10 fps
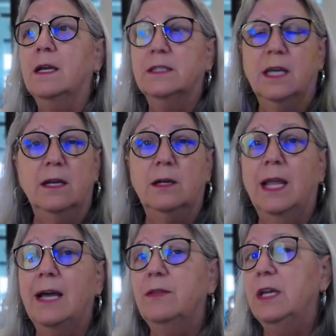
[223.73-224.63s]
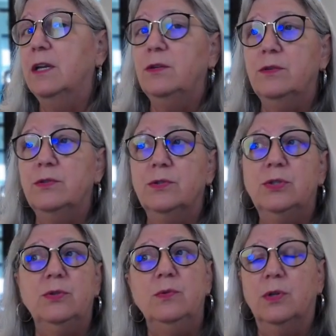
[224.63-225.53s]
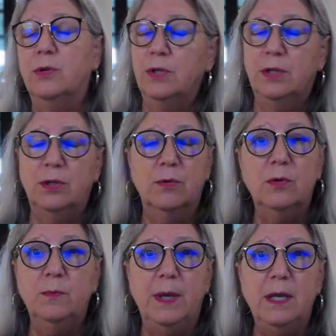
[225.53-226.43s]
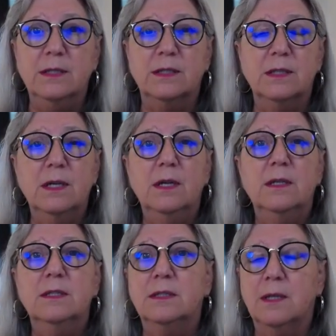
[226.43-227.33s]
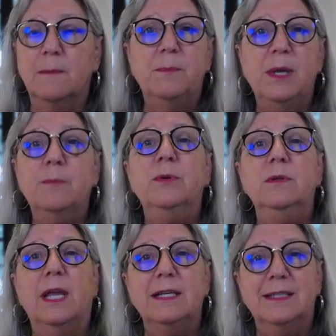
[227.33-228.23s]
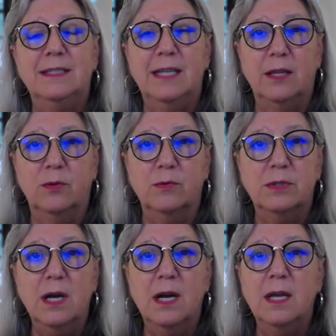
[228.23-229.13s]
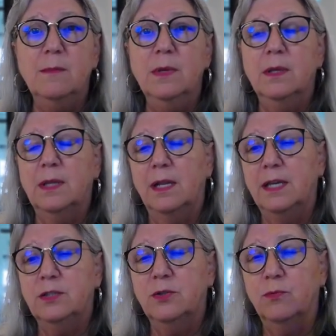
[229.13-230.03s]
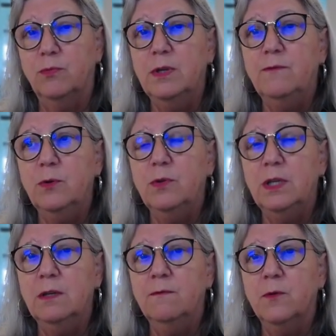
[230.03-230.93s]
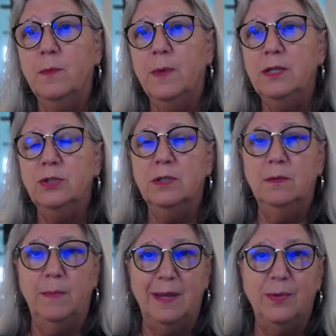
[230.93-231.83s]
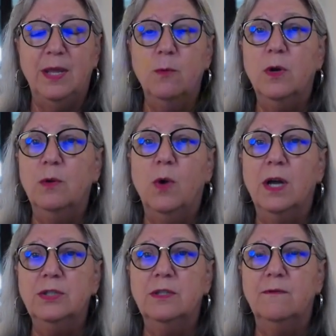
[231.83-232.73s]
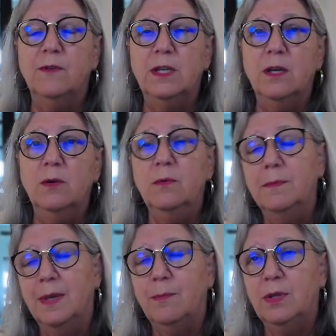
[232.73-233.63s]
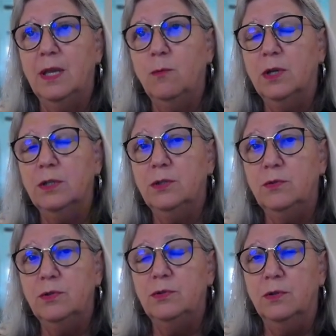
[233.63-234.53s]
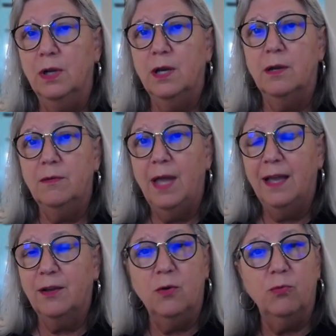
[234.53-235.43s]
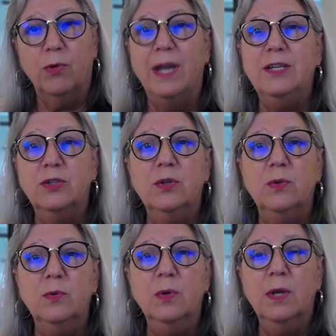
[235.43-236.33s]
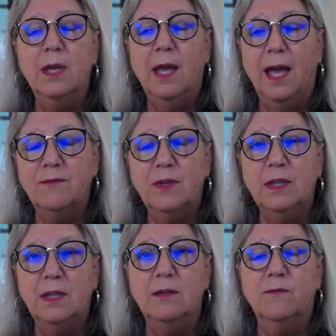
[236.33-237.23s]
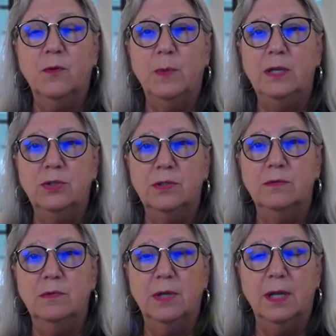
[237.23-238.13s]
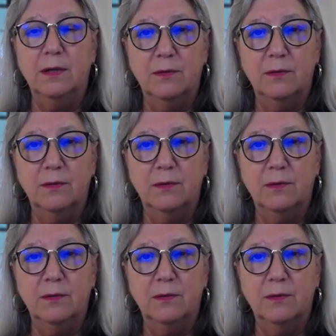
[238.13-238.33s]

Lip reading: It's going to allow the end users to learn at their own pace. Some people like to take their time. They like to review the information. Maybe they want to watch the video. Maybe they want to go right to having the information